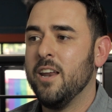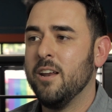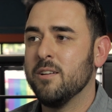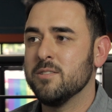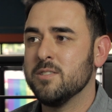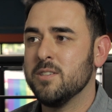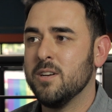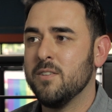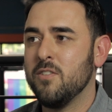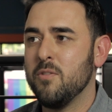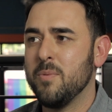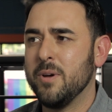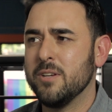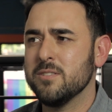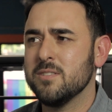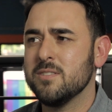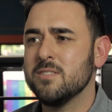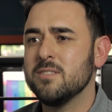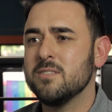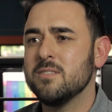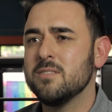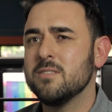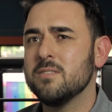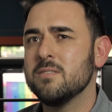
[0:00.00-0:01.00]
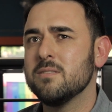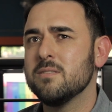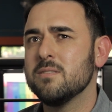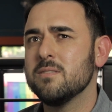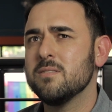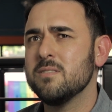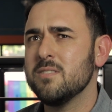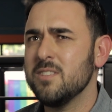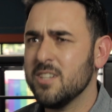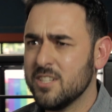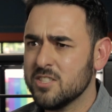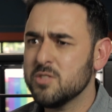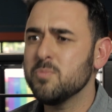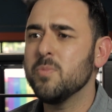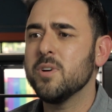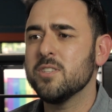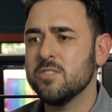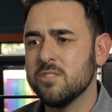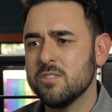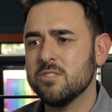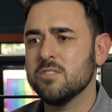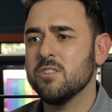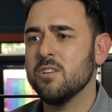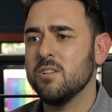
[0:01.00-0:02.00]
I was there for about 6
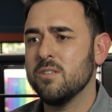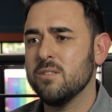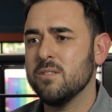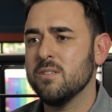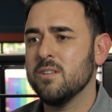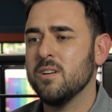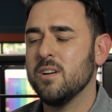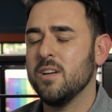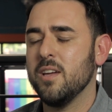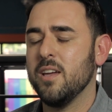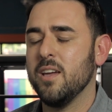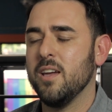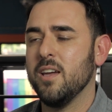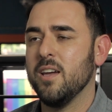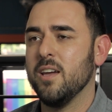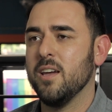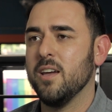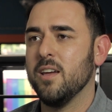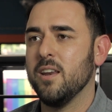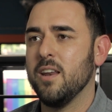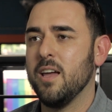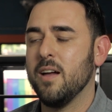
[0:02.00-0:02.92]
months or so, and